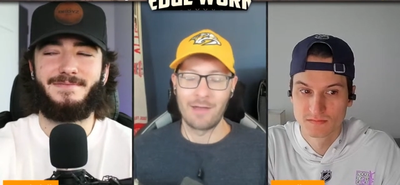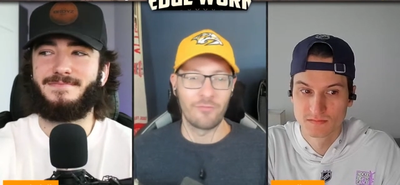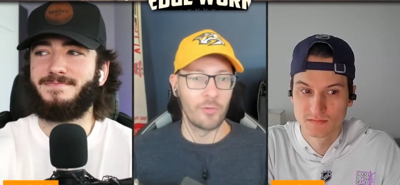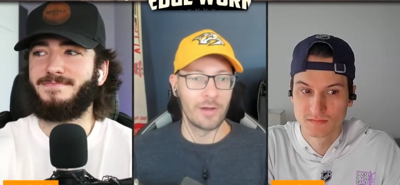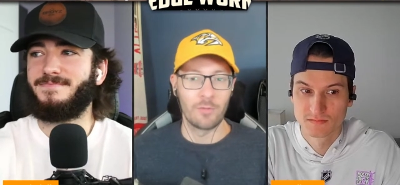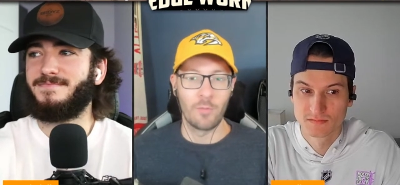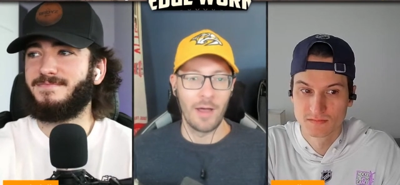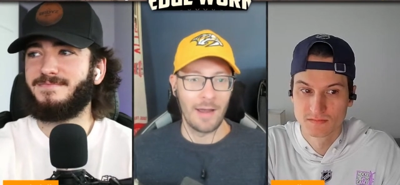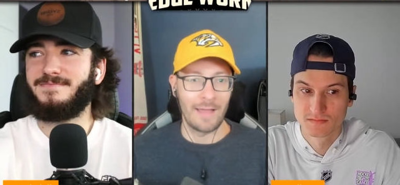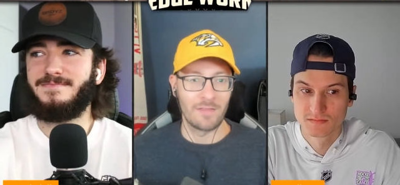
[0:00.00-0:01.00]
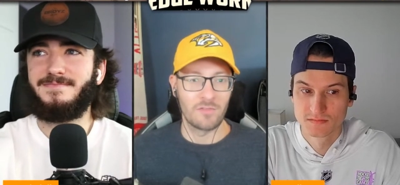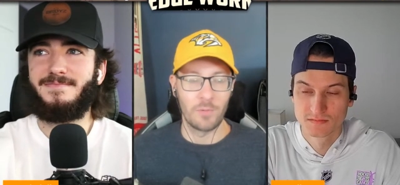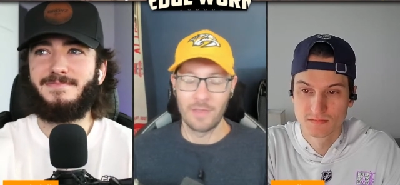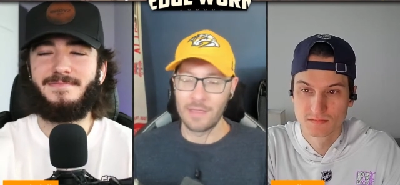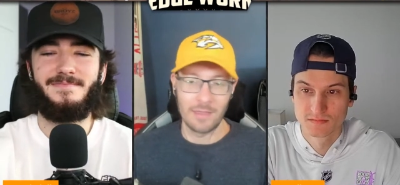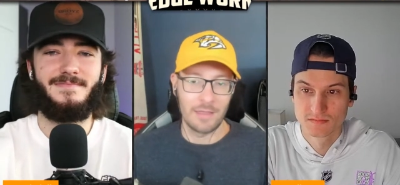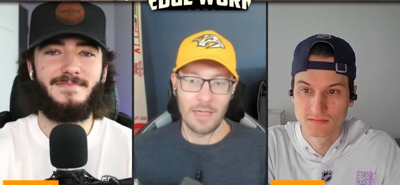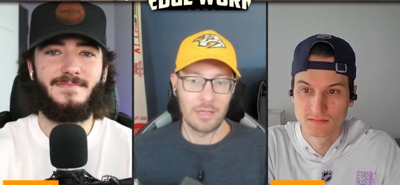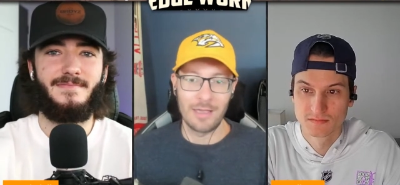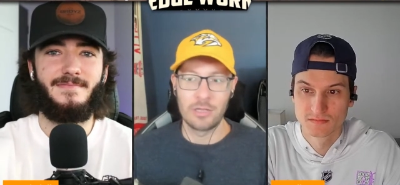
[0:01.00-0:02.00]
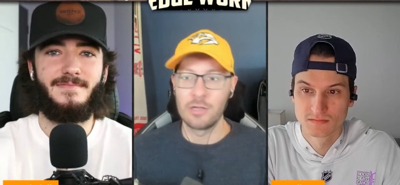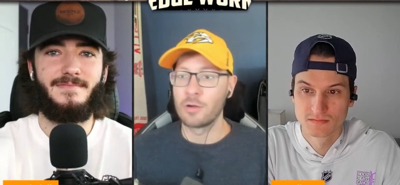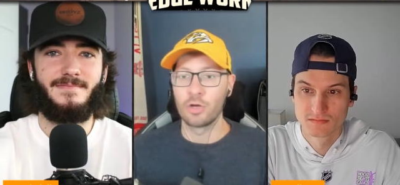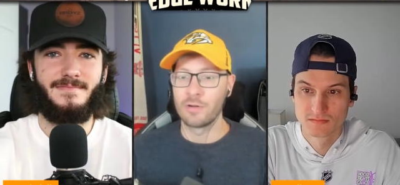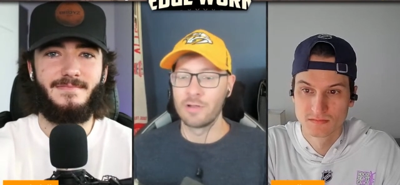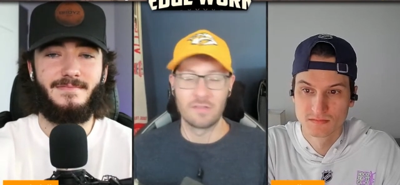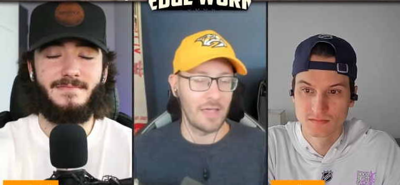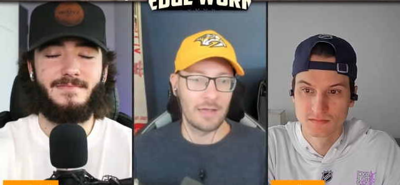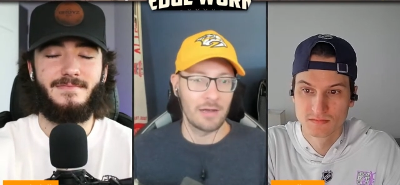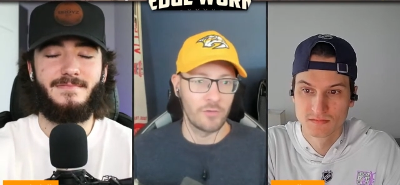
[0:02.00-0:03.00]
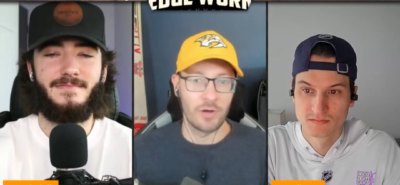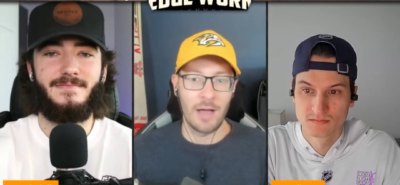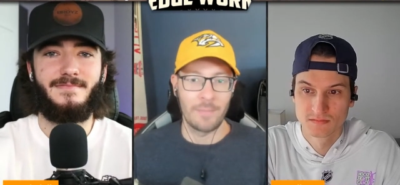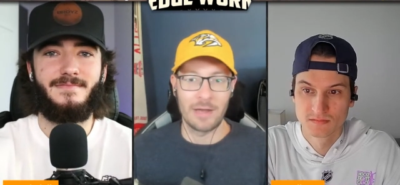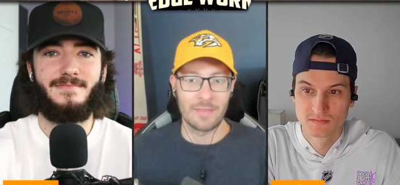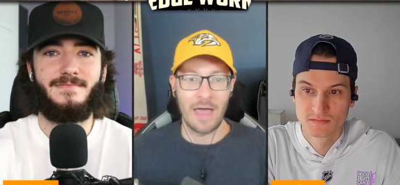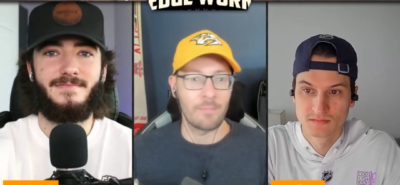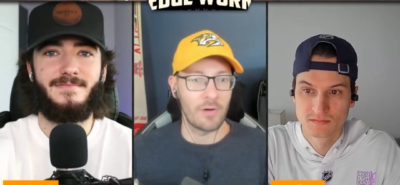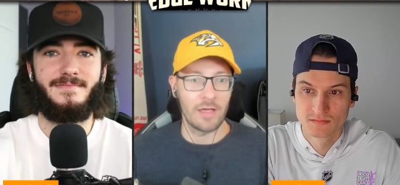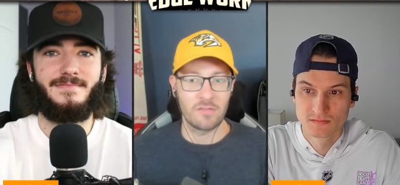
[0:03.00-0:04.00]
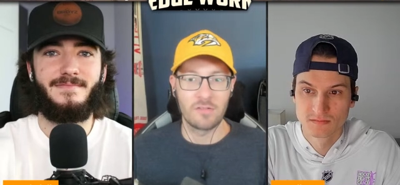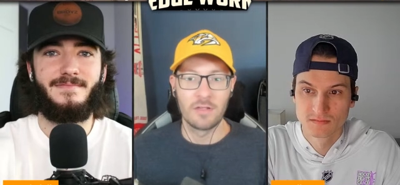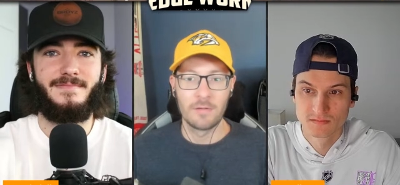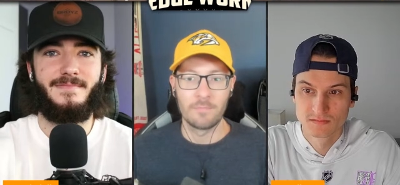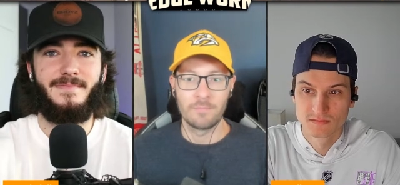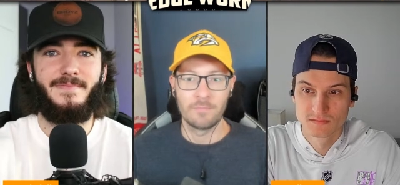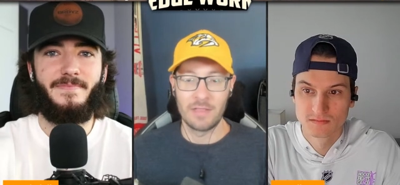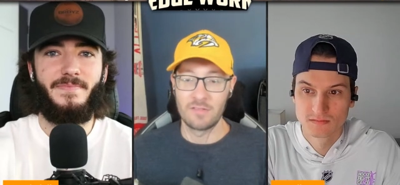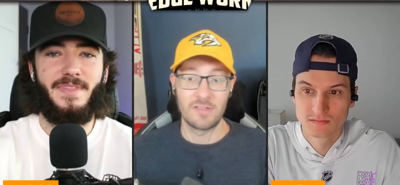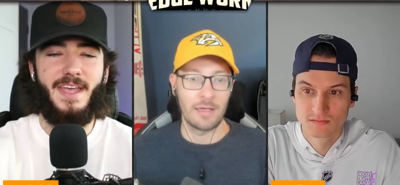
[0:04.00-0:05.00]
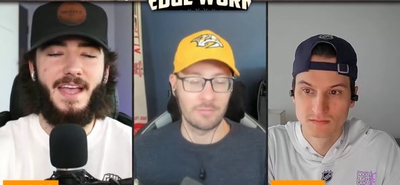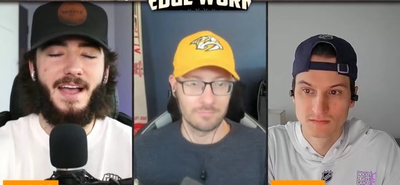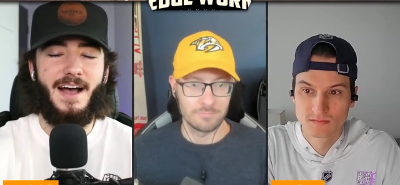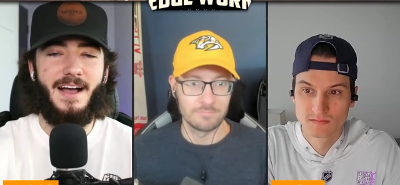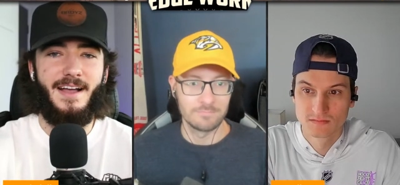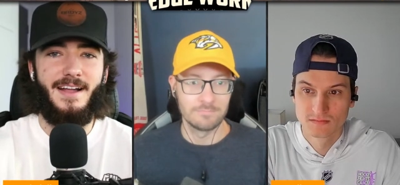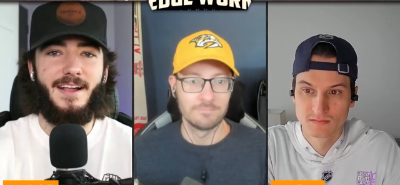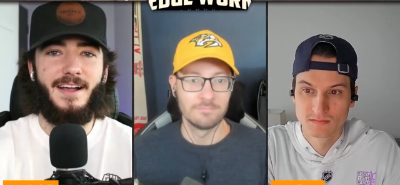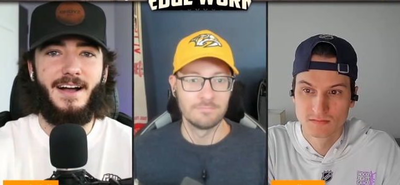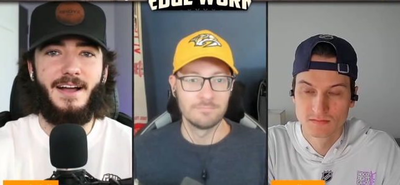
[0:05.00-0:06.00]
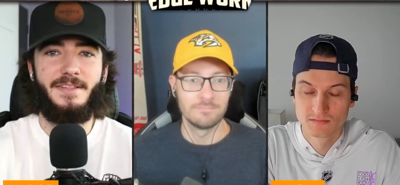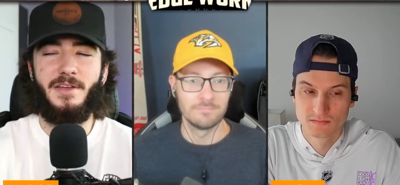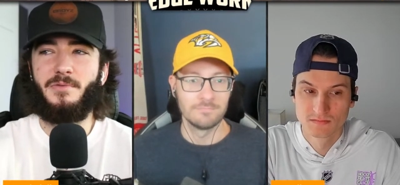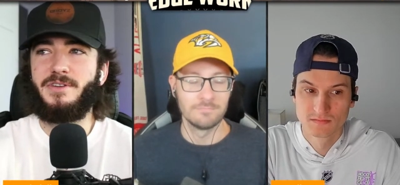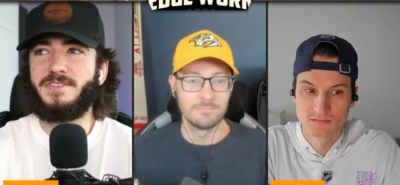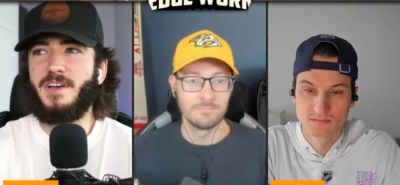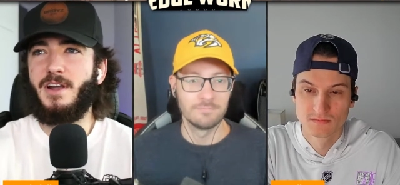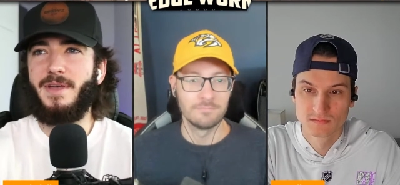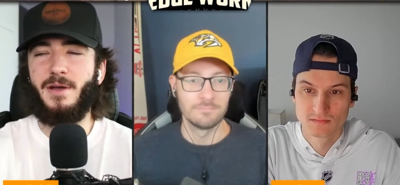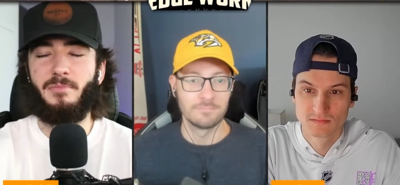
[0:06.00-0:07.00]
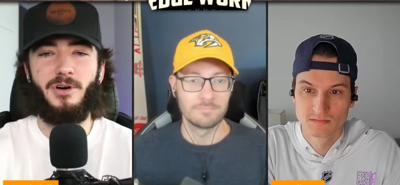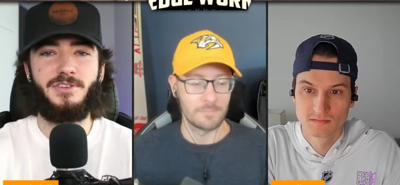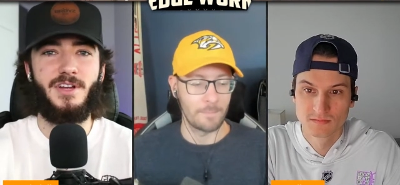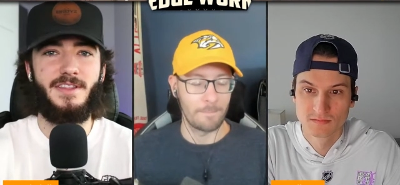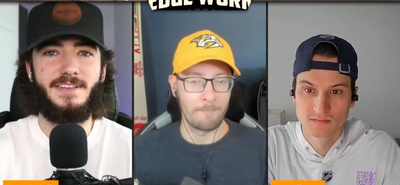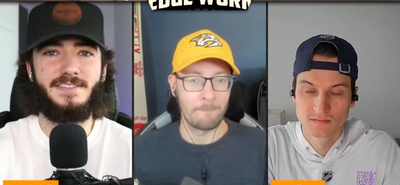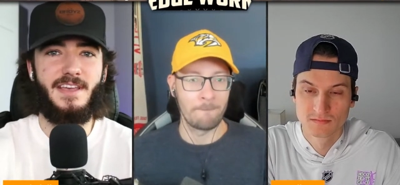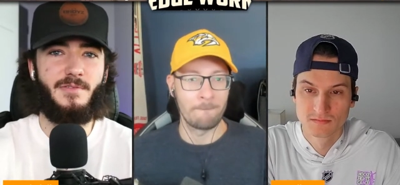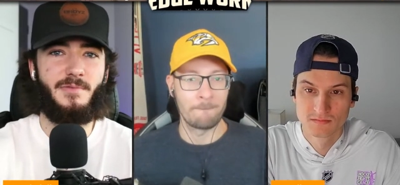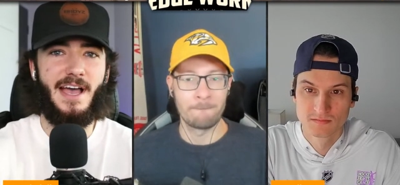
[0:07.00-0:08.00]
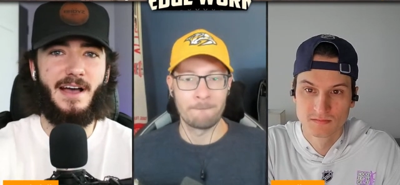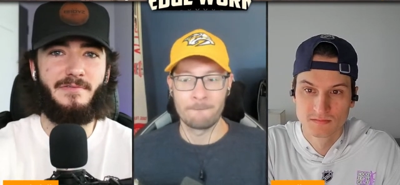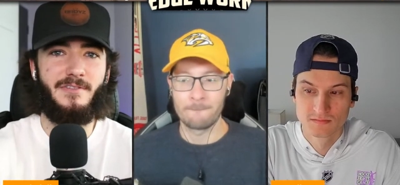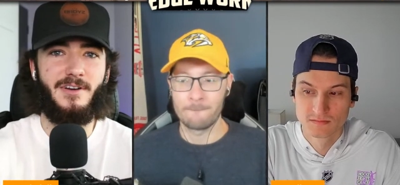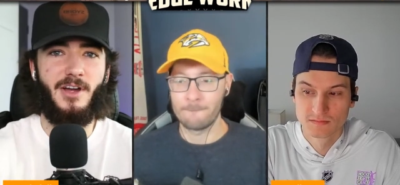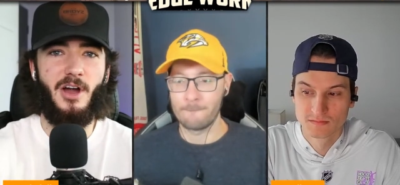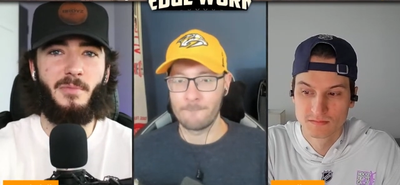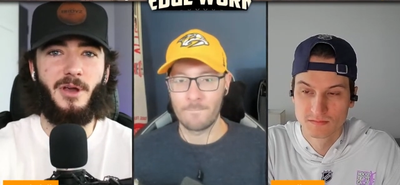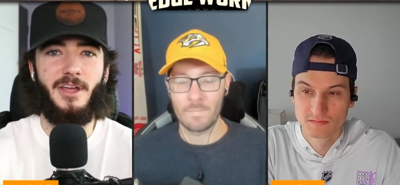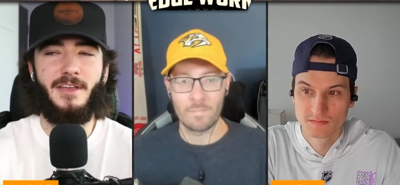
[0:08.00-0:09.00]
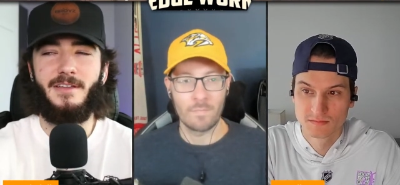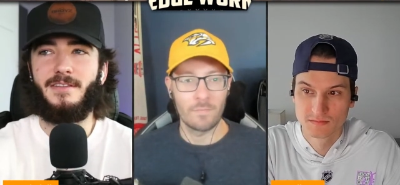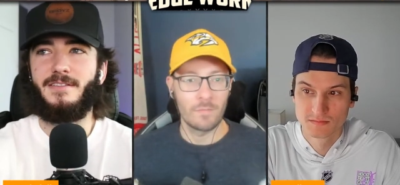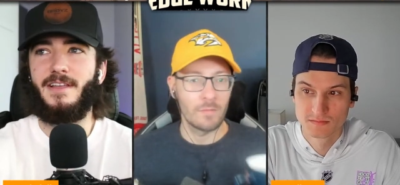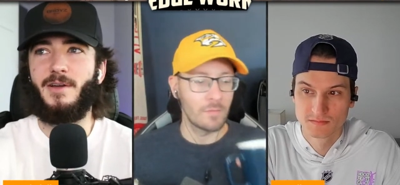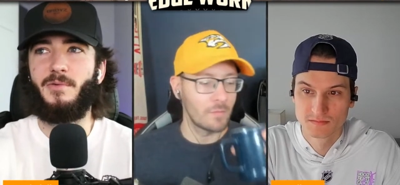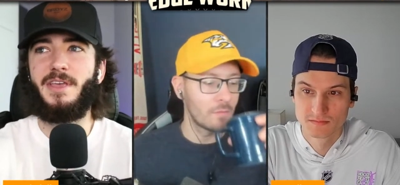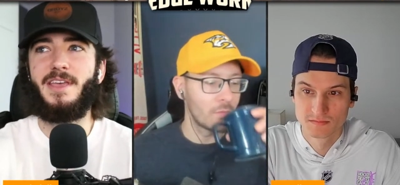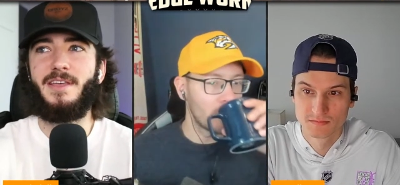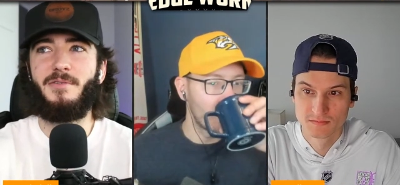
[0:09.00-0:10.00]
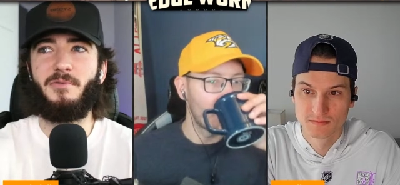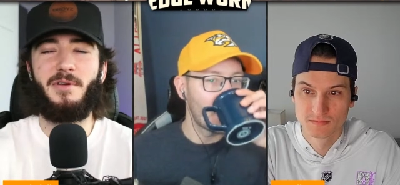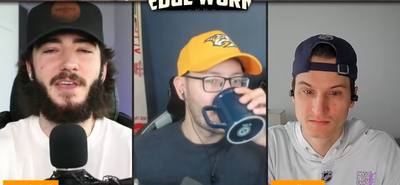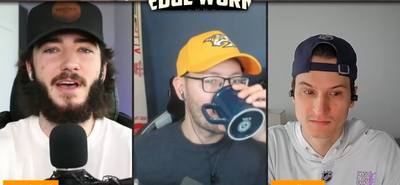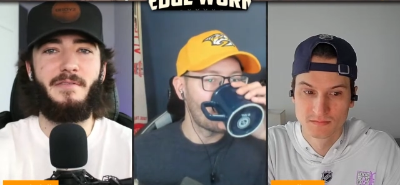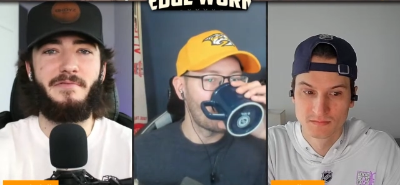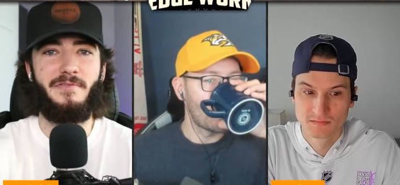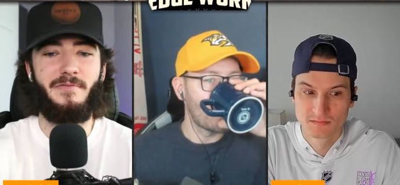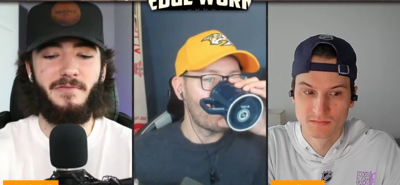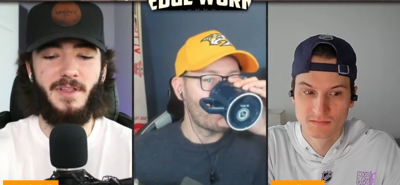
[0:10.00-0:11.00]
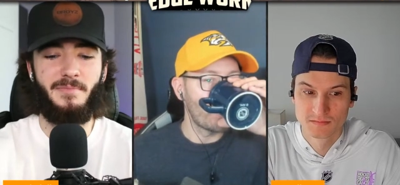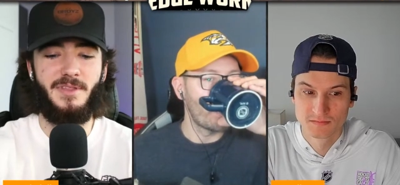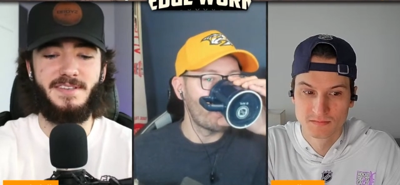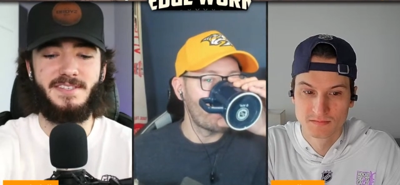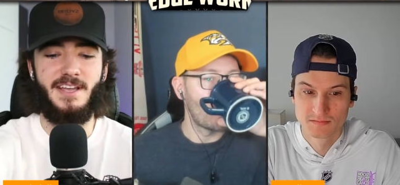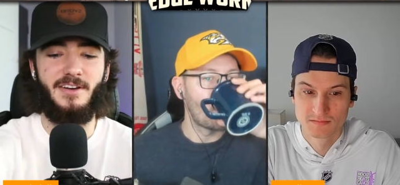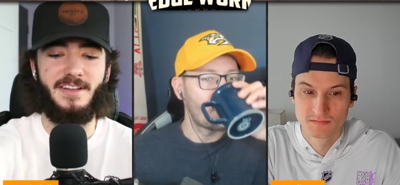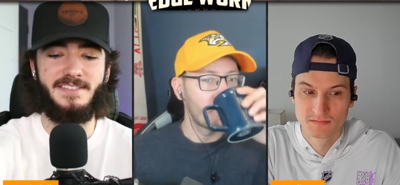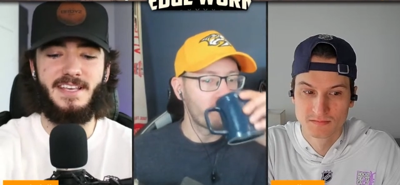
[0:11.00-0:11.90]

Speaker 1: 40 to one at this point? Like, you're you're insane if you're not betting that price. Insane.
Speaker 2: I think we just got to make a push on this, like we have for Carbery. Like we we have flipped this thing on its